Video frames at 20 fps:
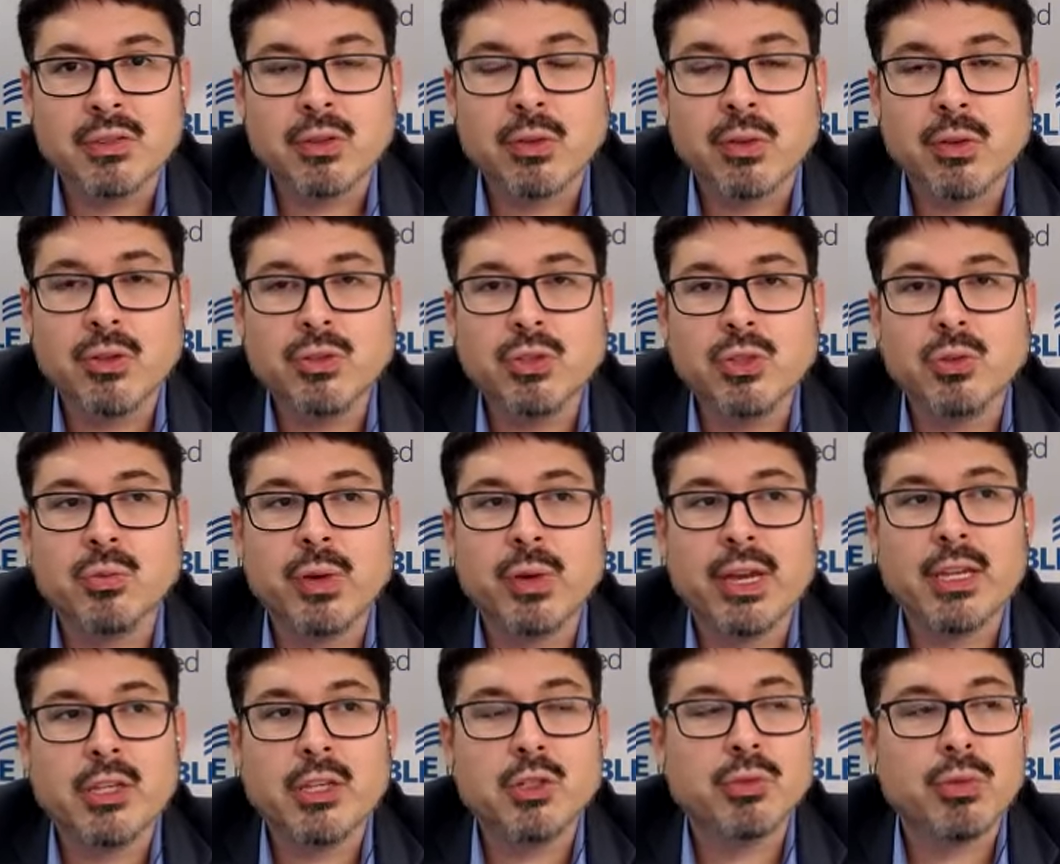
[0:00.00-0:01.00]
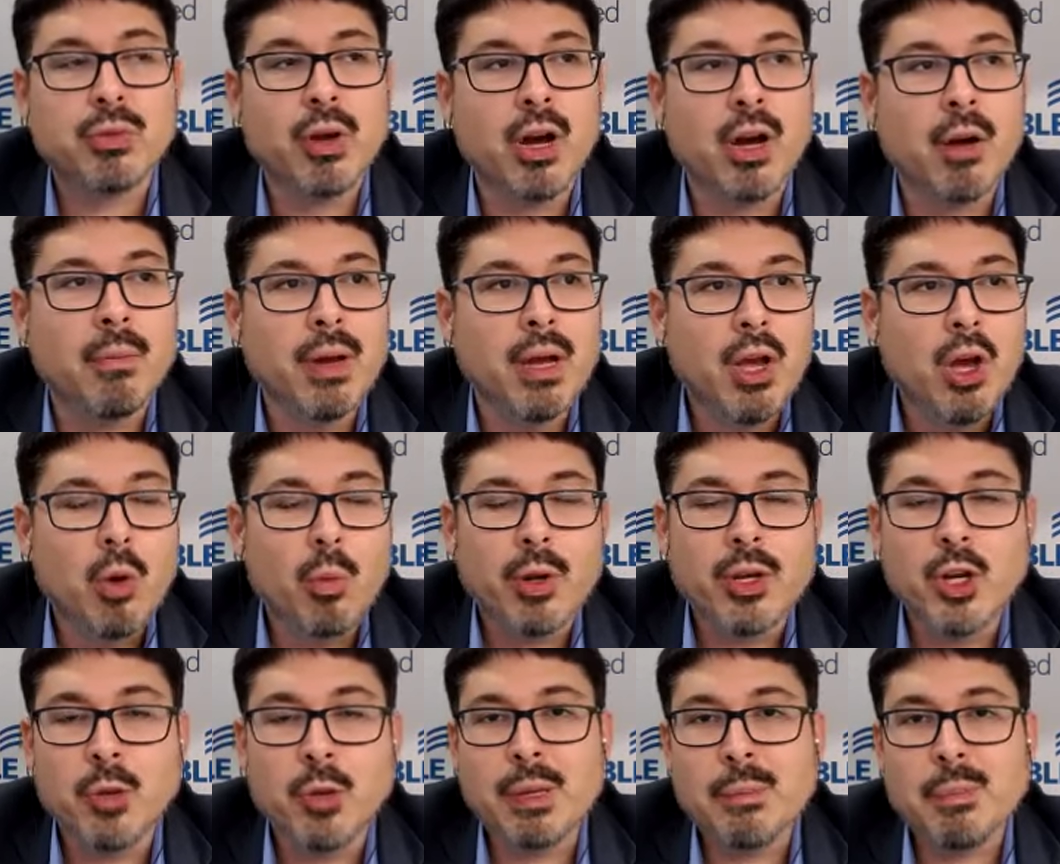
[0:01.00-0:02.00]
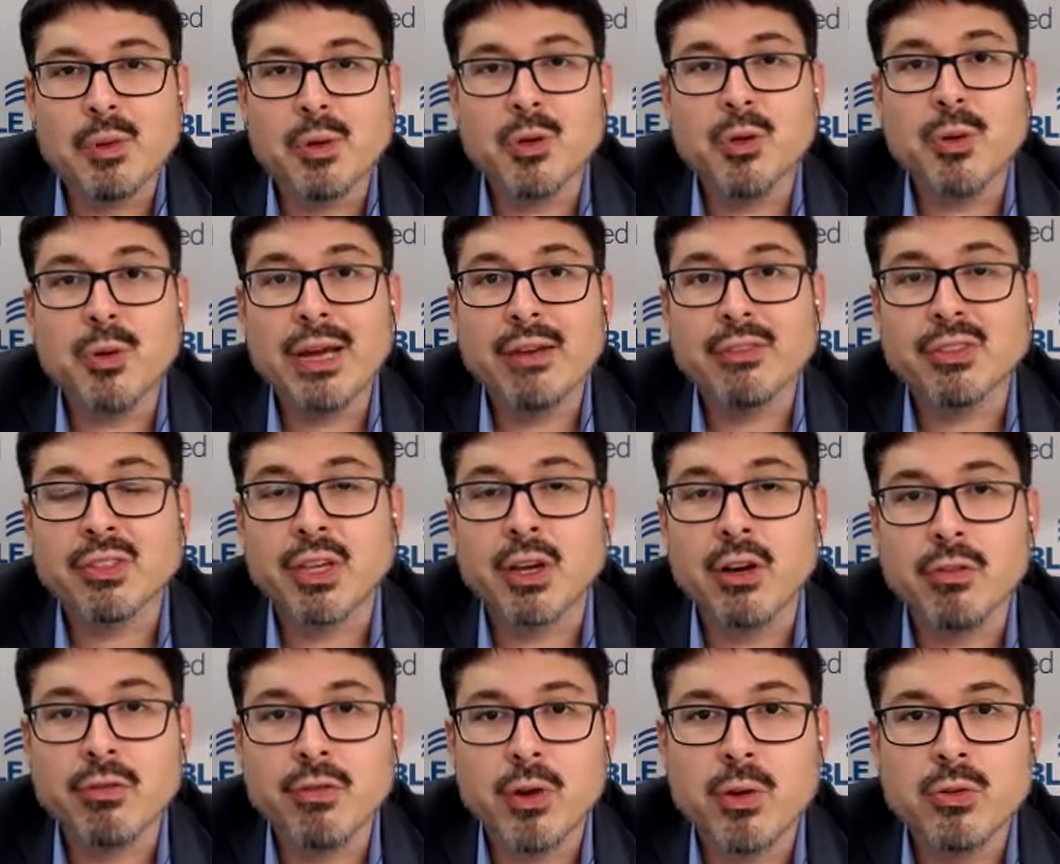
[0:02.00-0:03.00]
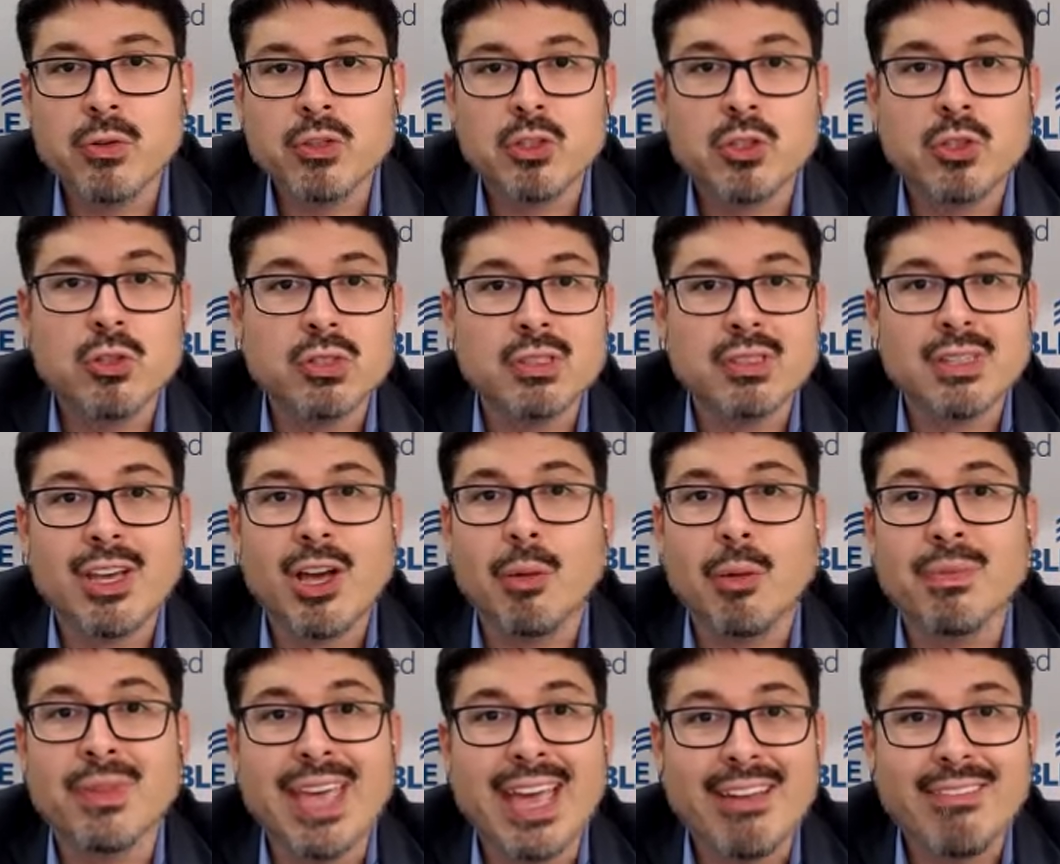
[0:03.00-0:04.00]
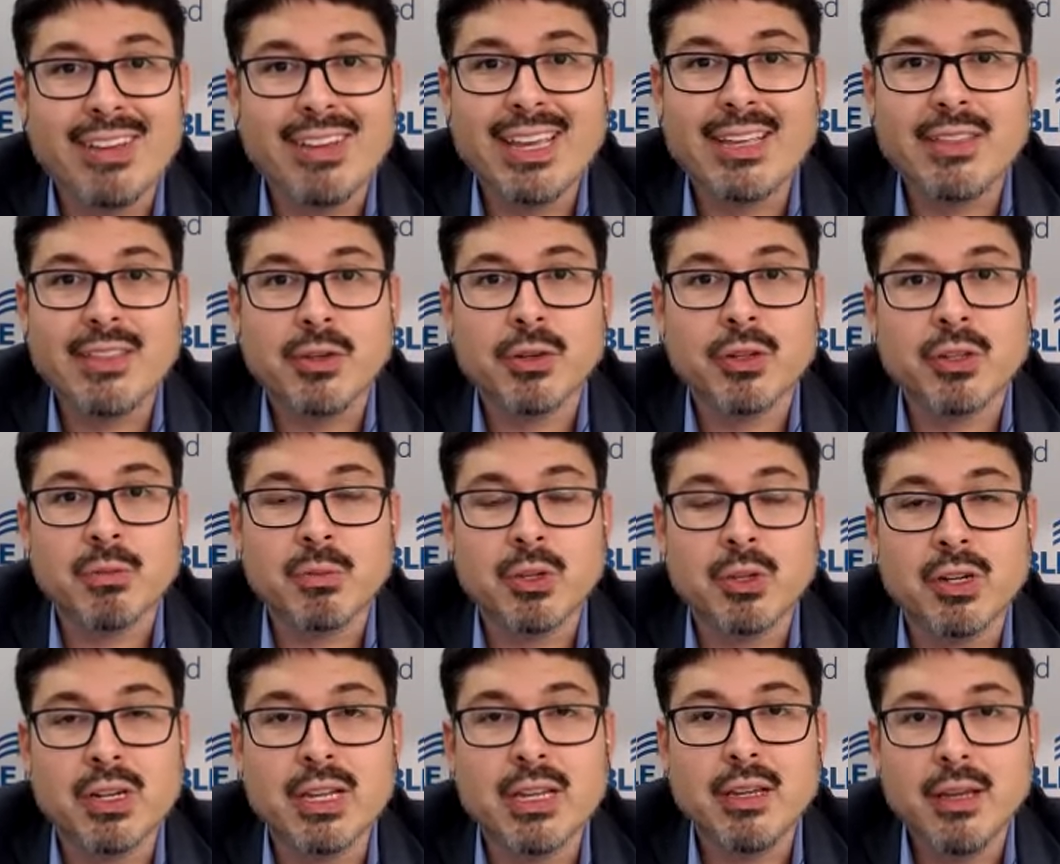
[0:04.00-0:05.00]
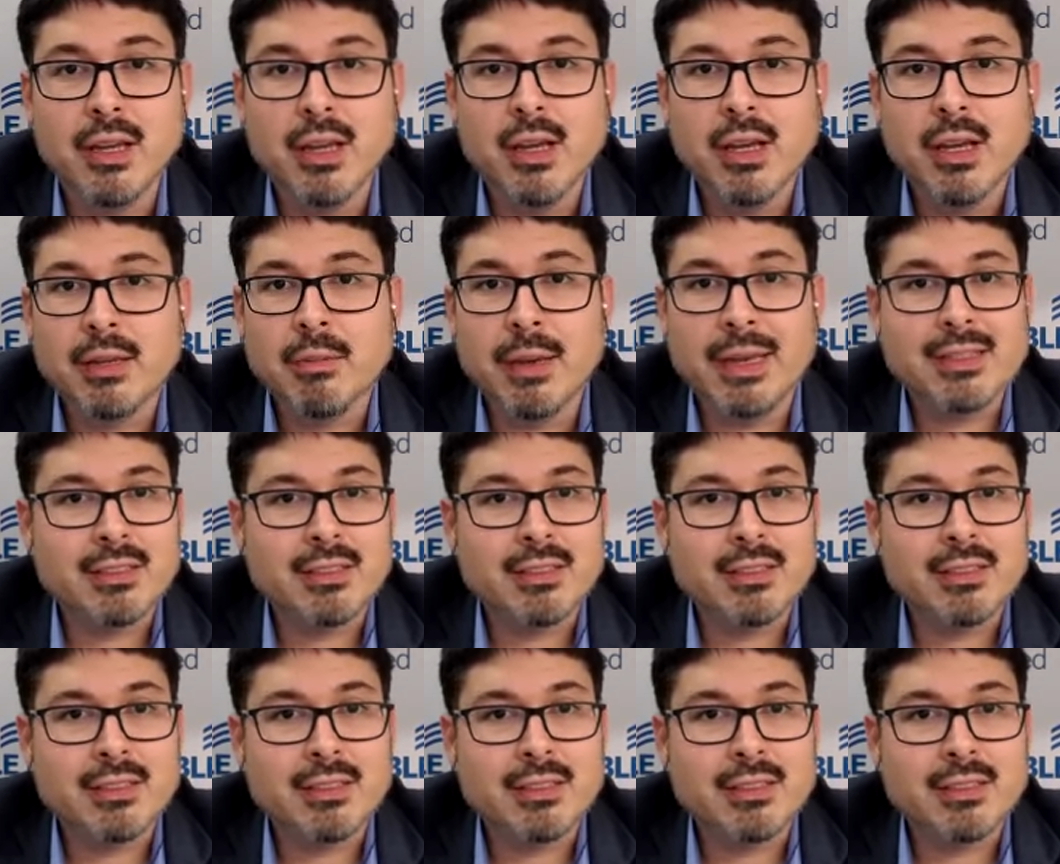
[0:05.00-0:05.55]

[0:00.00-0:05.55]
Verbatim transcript: So those can range from we know people who have cell phones who use it to help navigate their community, mm-hmm.